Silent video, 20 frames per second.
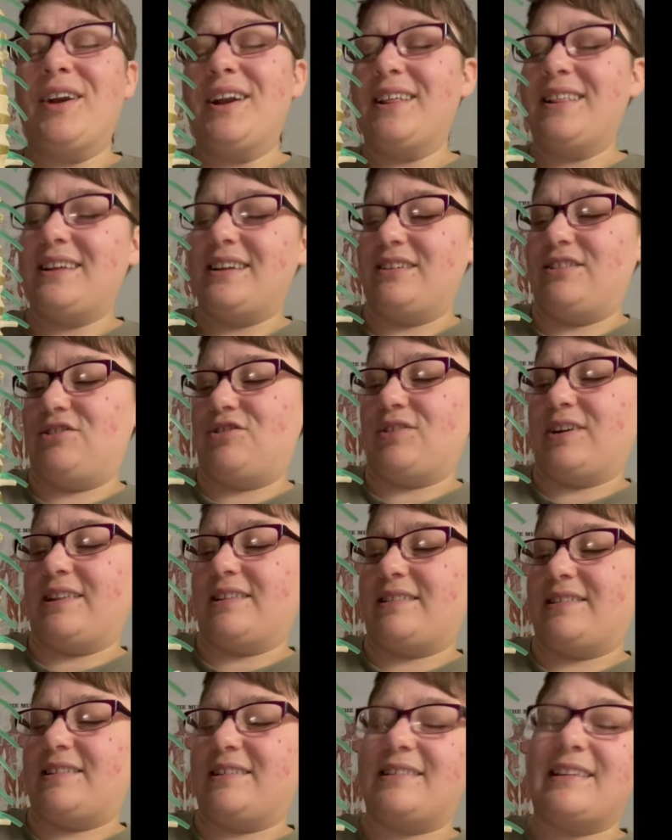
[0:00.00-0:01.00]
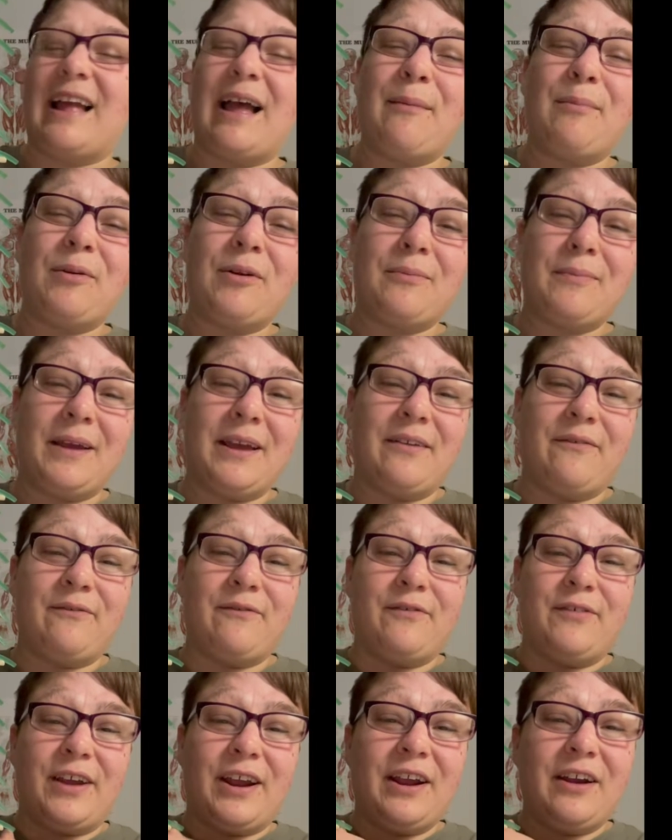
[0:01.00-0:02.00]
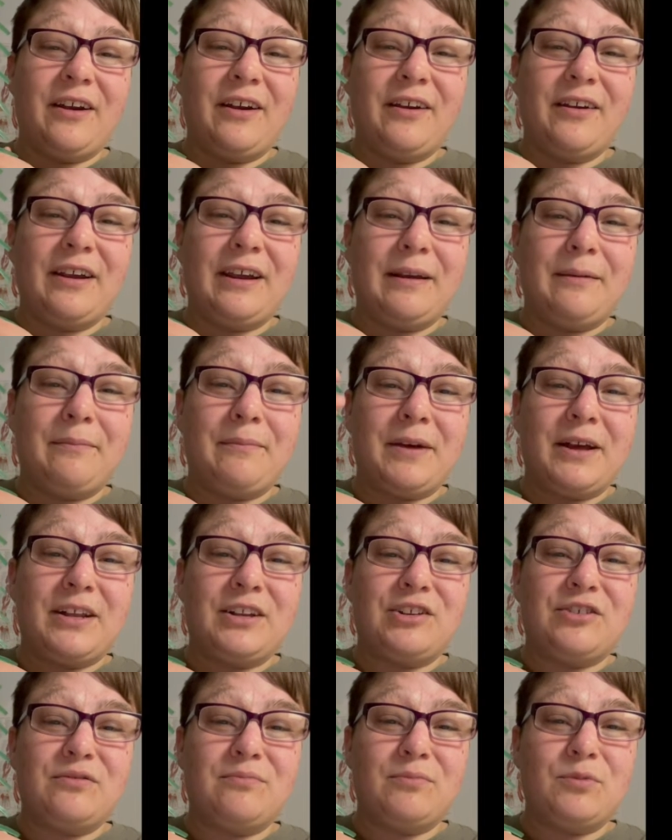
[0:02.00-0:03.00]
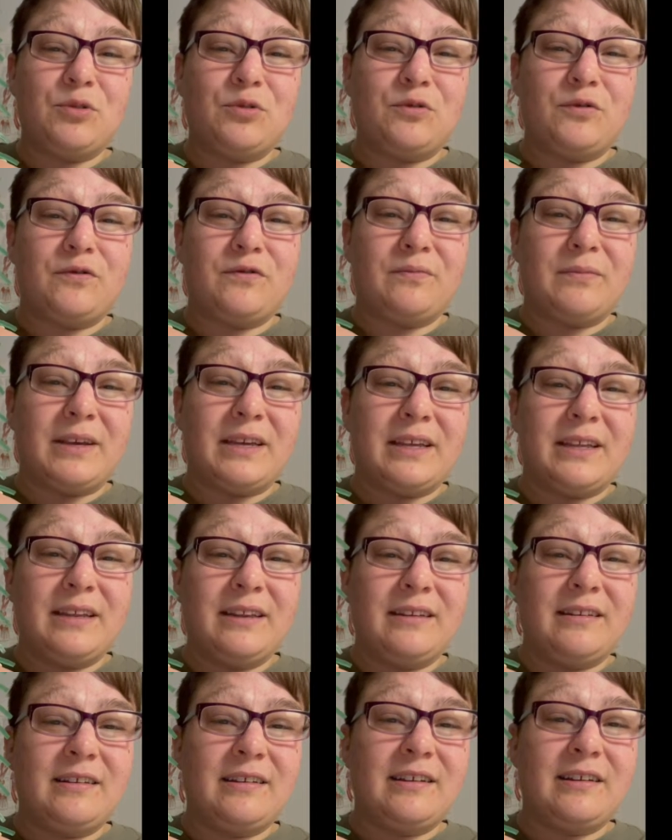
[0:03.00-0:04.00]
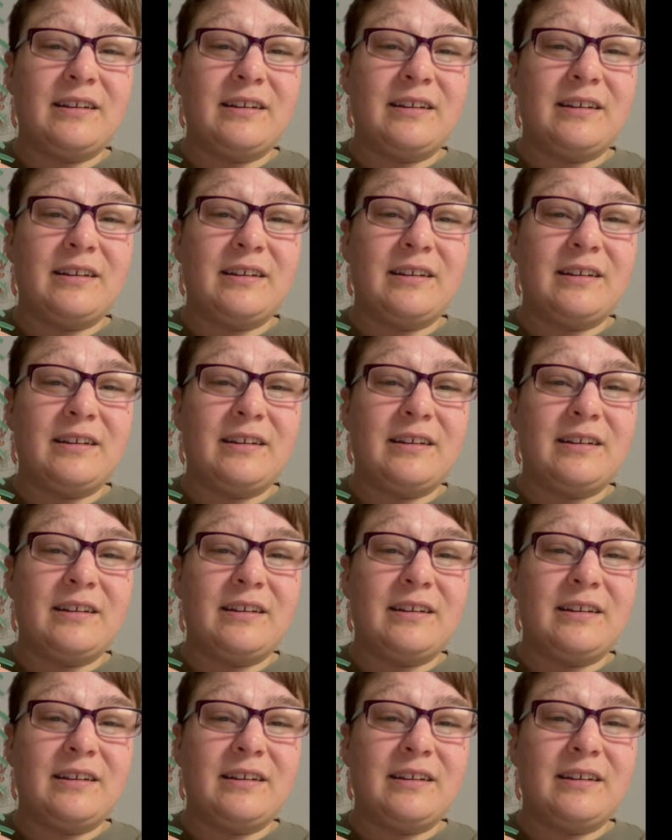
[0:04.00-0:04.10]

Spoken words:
of these joints does not permit very much movement,